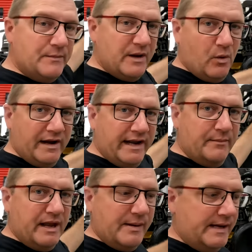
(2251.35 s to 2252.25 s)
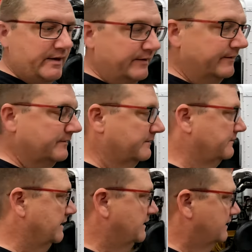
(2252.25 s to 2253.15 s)
premium one day, baby.
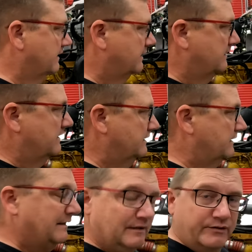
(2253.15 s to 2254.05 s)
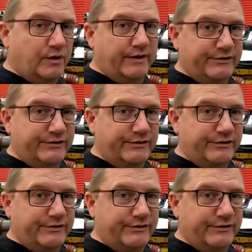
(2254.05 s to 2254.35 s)
I'm sorry,